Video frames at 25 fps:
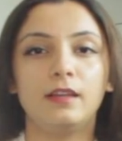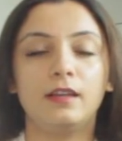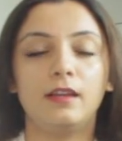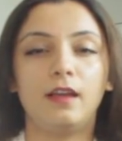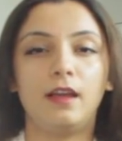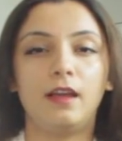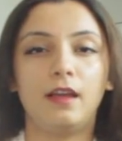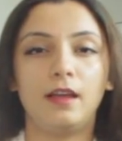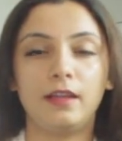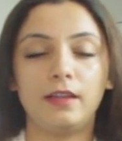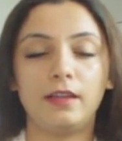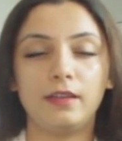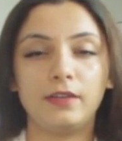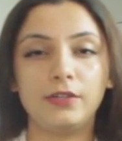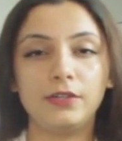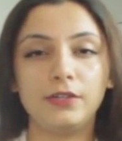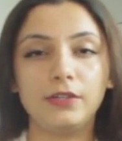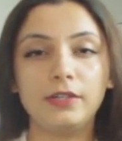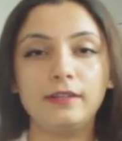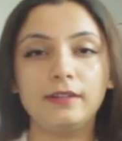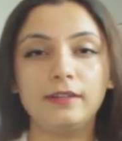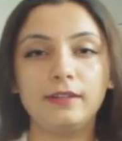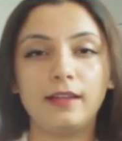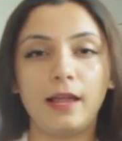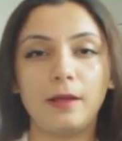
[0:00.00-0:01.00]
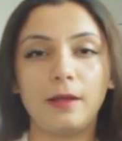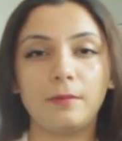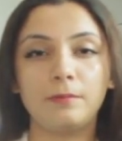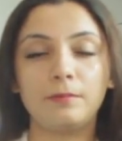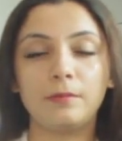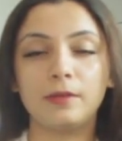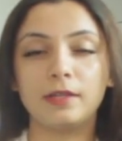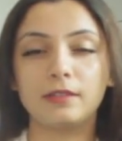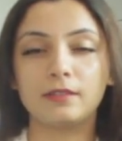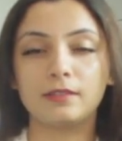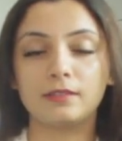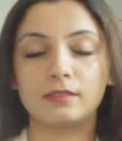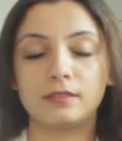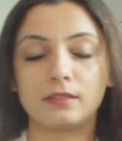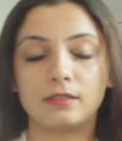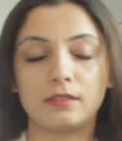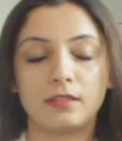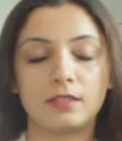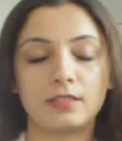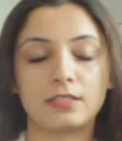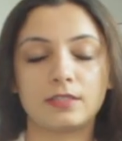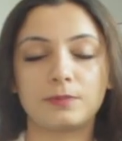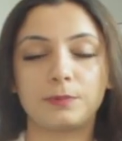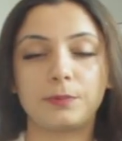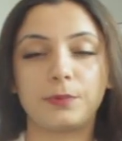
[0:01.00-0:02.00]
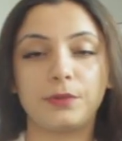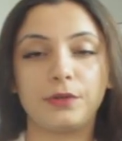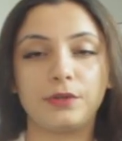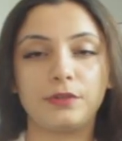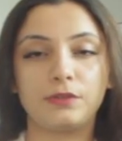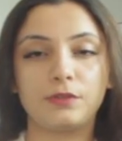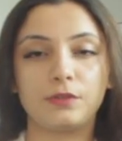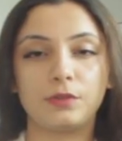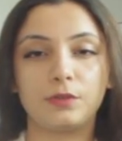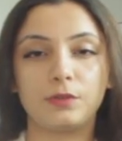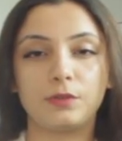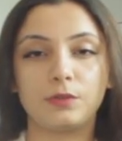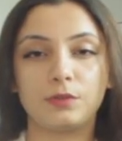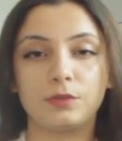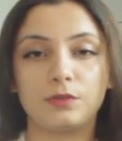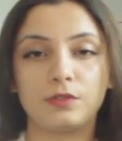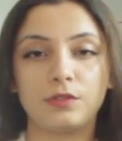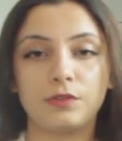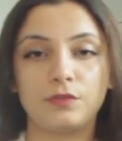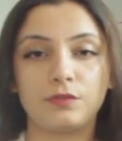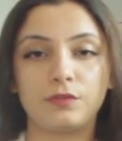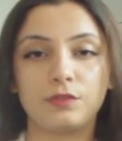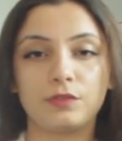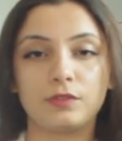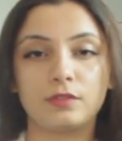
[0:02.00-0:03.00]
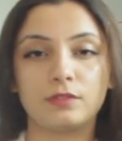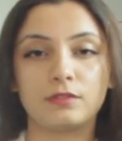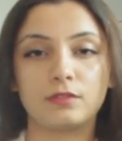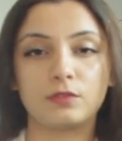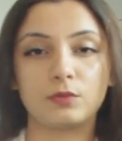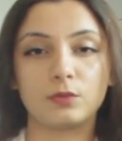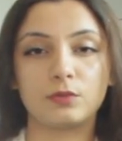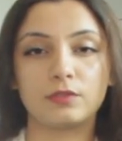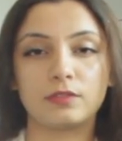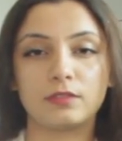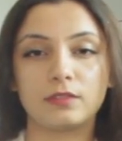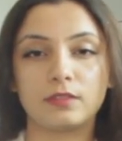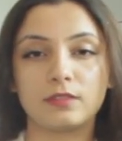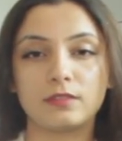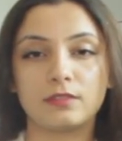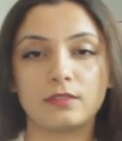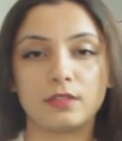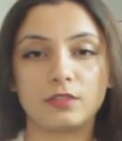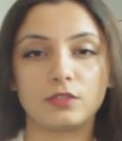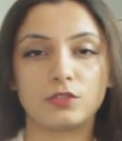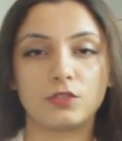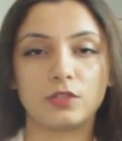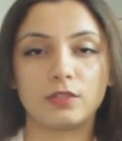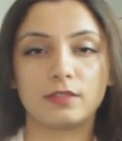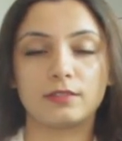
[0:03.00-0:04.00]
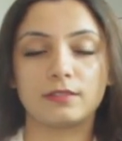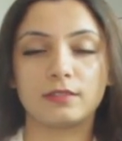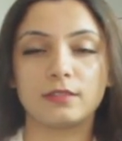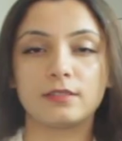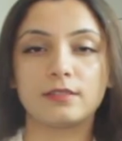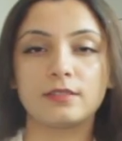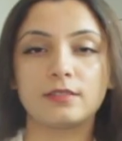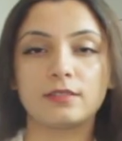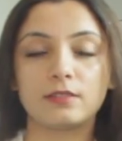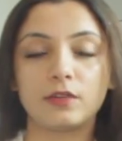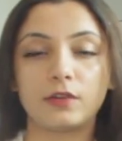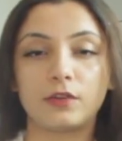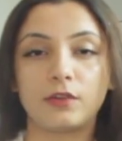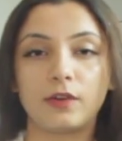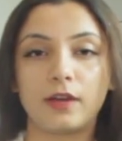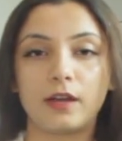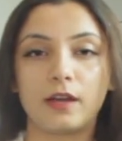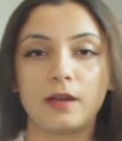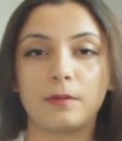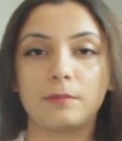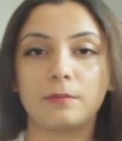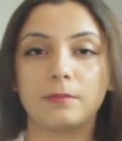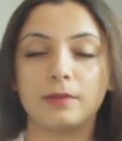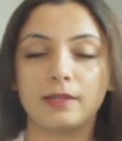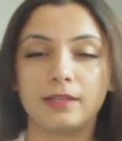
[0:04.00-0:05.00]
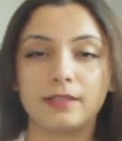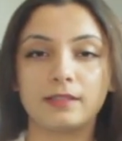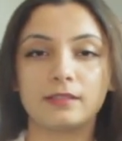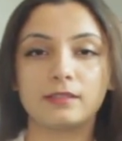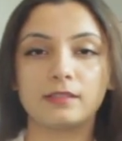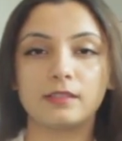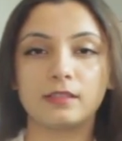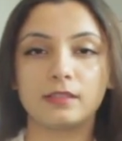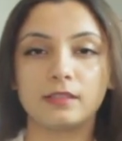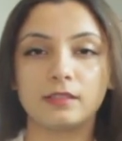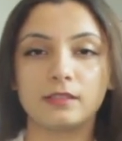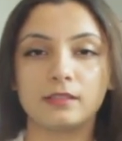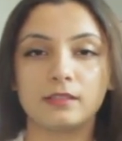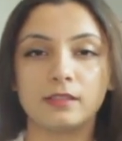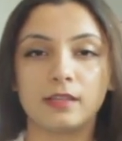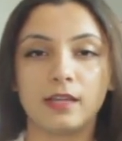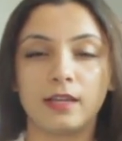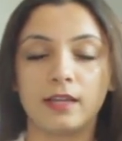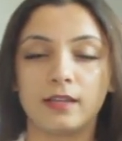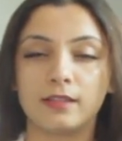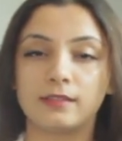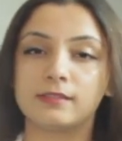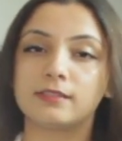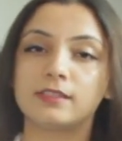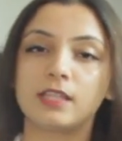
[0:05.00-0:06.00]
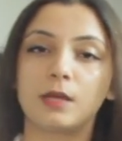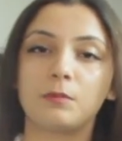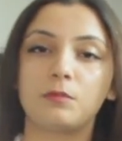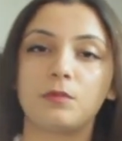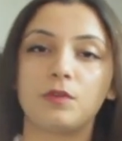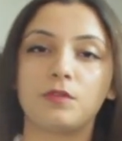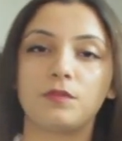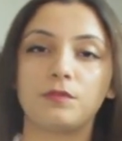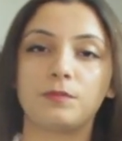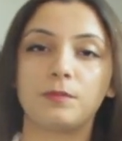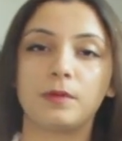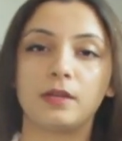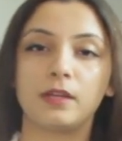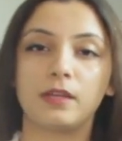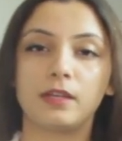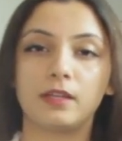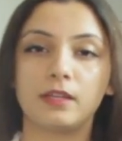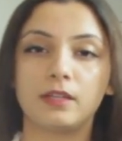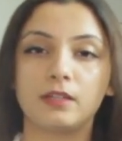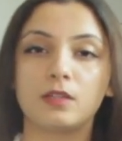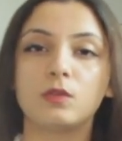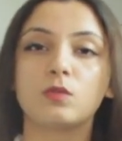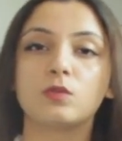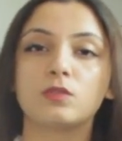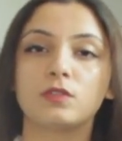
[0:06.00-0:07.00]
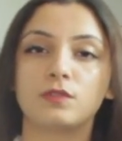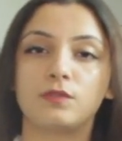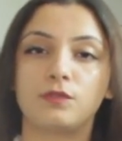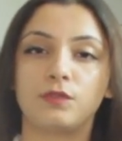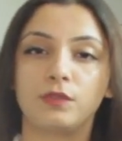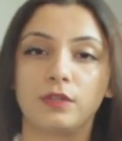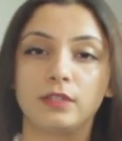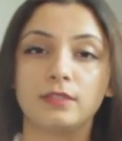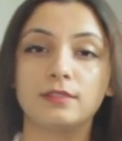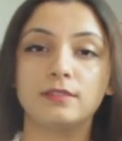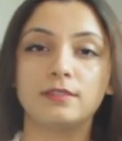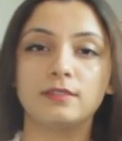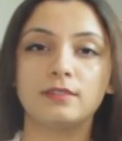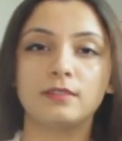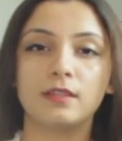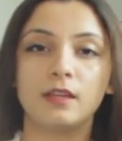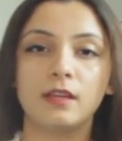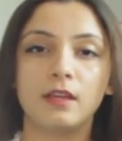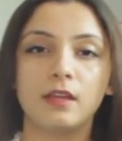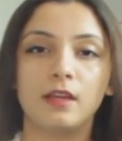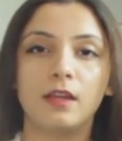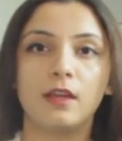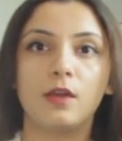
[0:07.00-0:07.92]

I heard Labmedexpert through different sources such as Instagram, LinkedIn, and some of my close friends